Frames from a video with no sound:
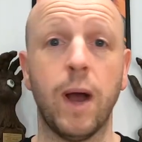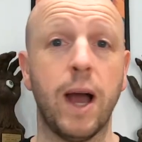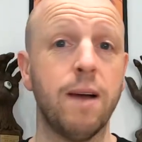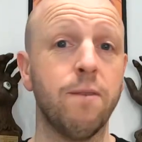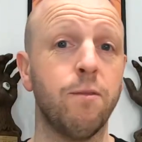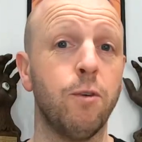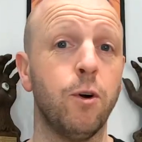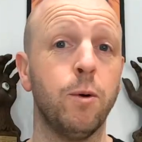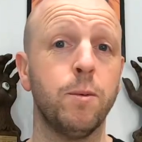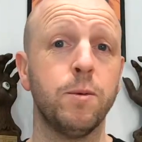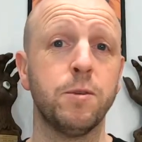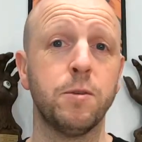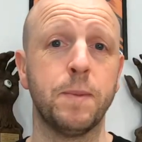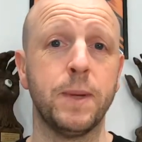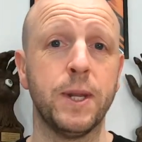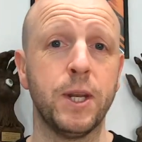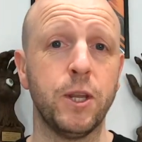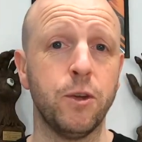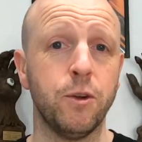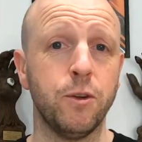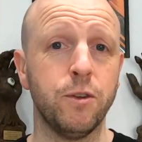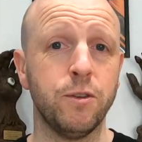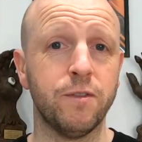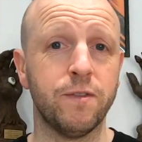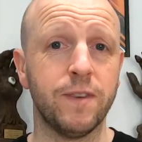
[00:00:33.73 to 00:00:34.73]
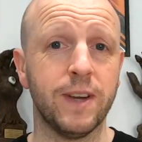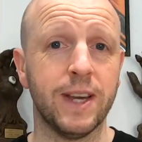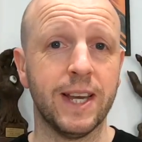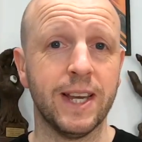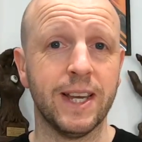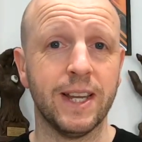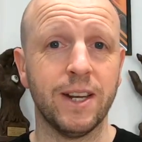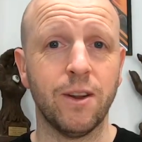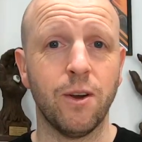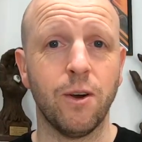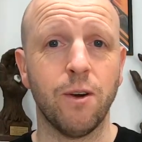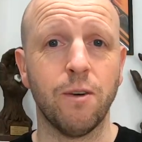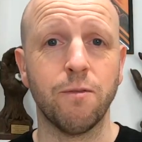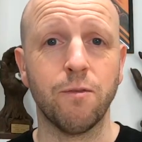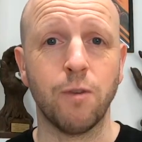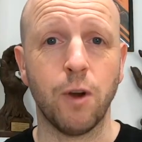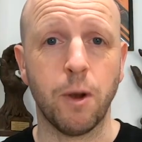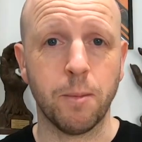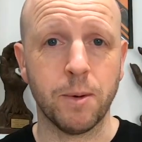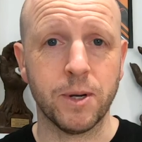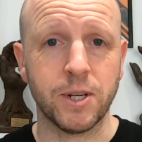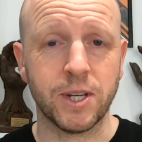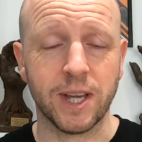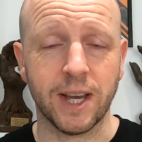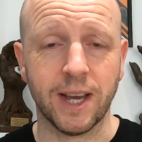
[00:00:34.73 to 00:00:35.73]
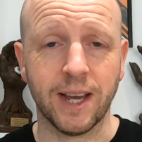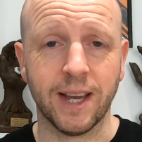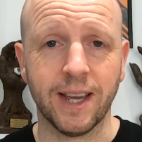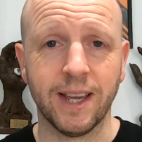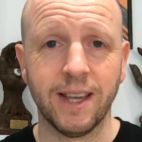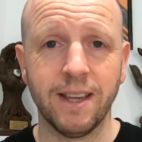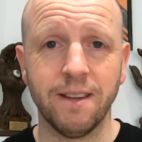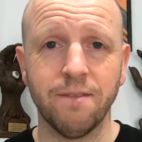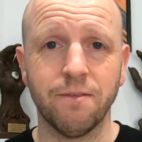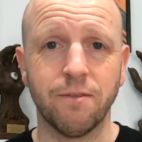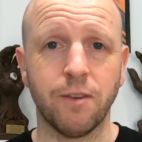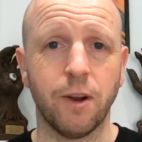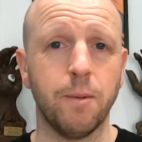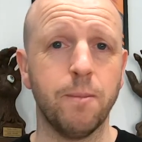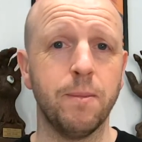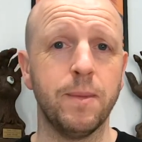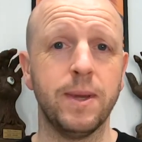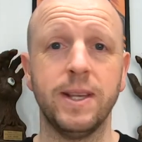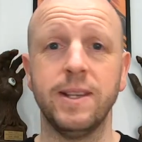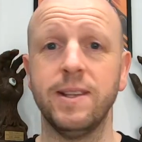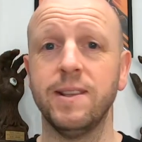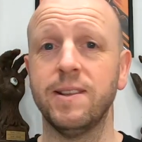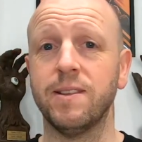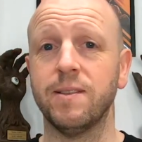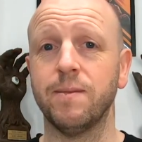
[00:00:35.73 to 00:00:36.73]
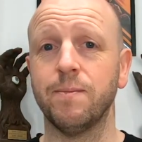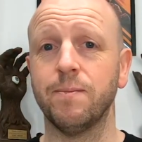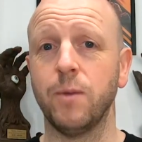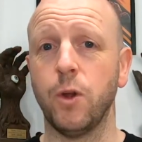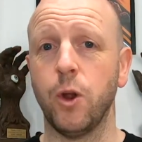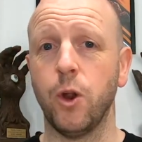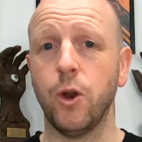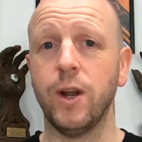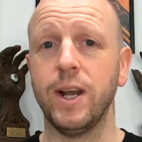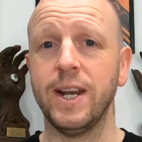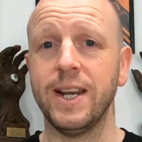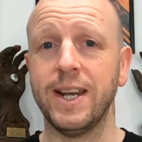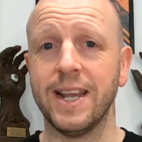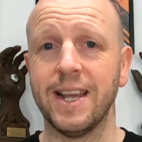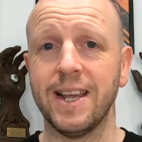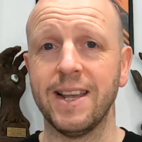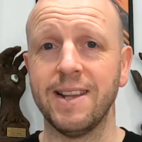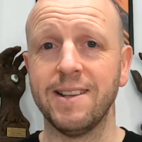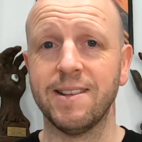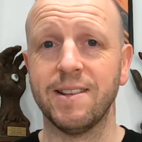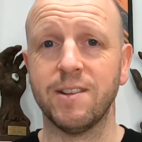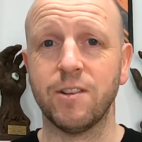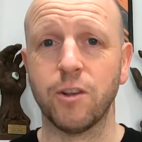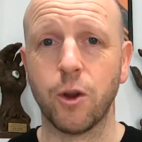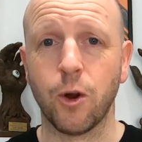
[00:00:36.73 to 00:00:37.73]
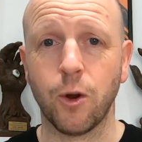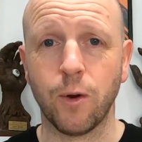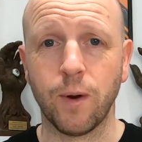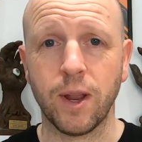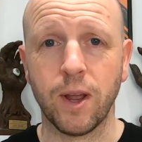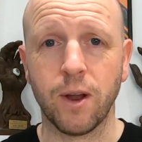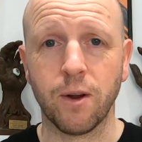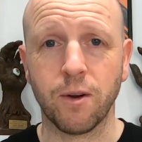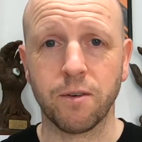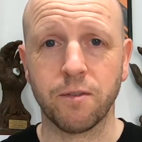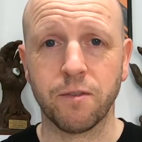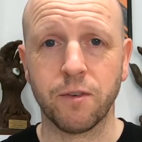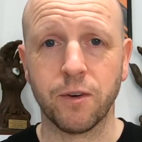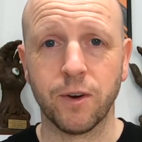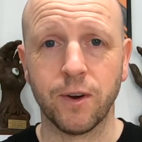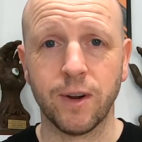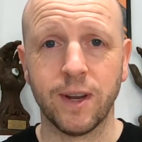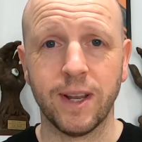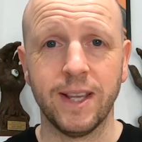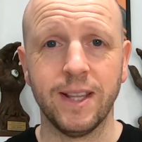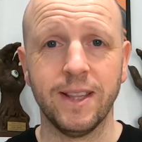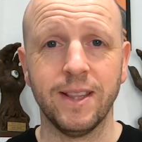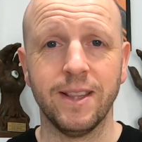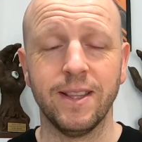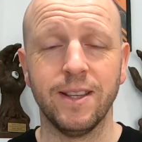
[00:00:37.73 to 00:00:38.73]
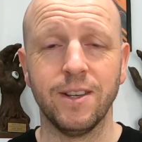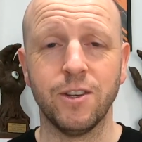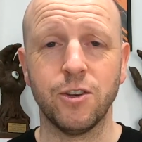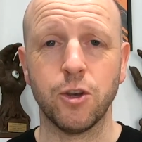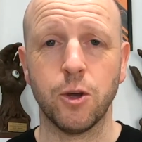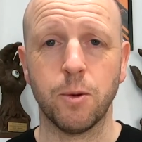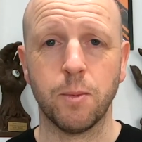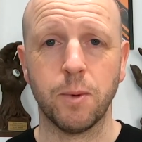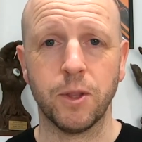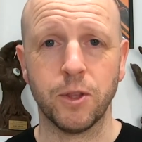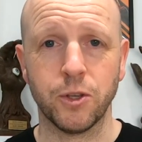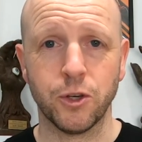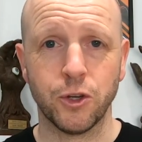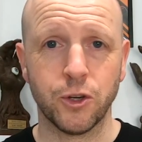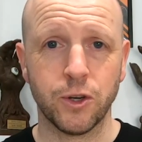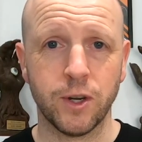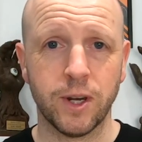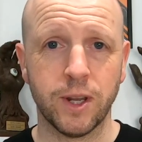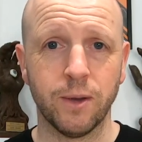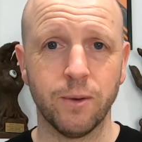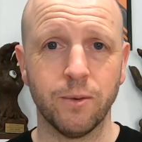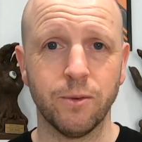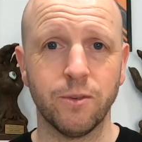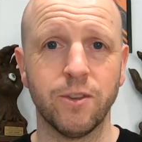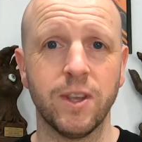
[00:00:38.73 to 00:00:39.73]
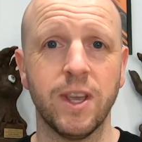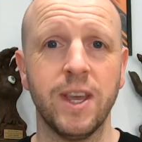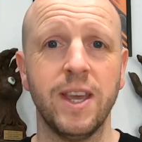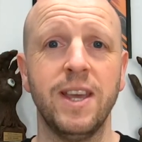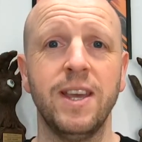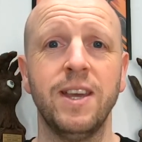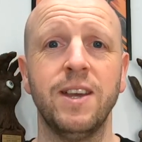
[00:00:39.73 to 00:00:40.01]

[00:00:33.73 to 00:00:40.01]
I've always been a huge fan of Robert Tai from his early days as a choreographer in the Shaw Brothers Studios,